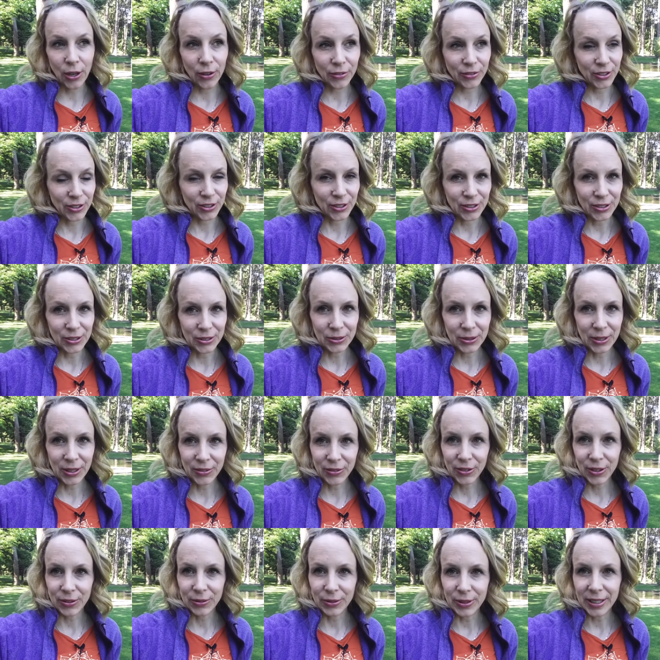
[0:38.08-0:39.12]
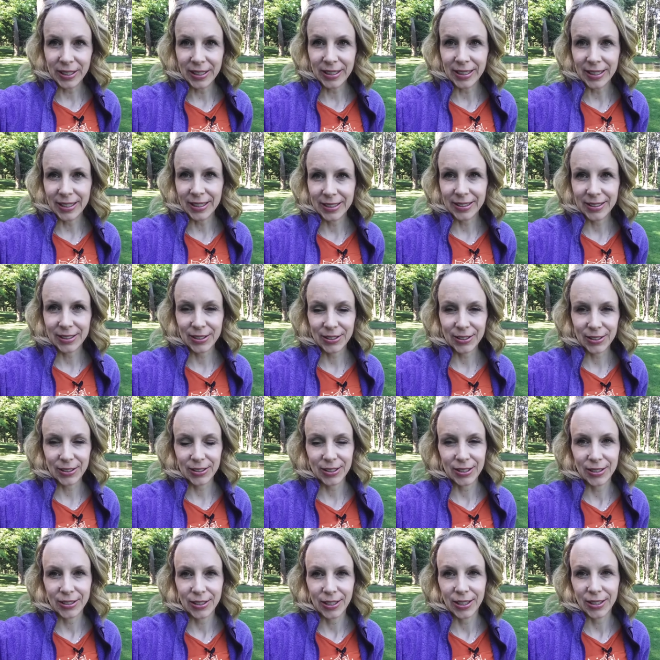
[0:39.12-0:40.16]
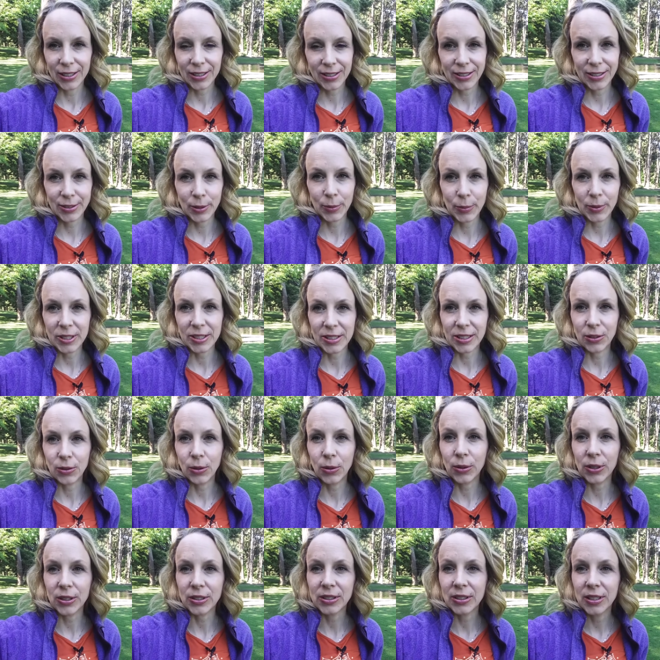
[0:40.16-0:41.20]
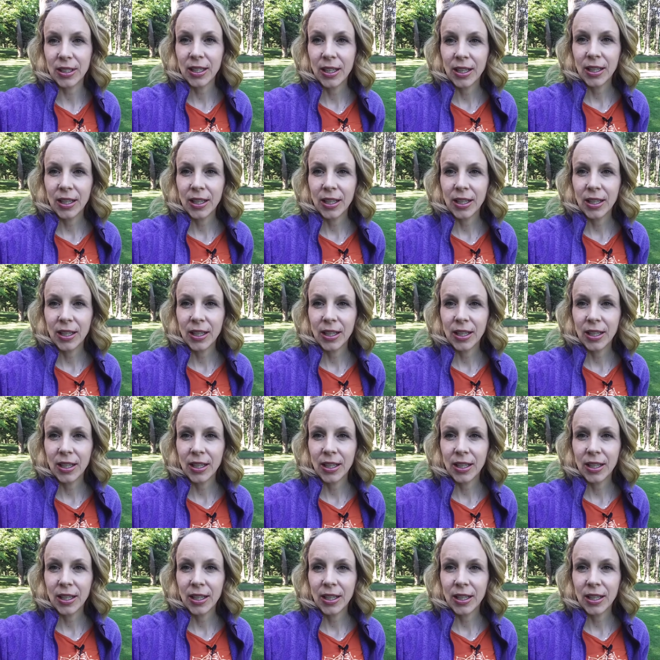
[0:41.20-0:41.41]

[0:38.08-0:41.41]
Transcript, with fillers: often do every week. It's just, that's an amazing course.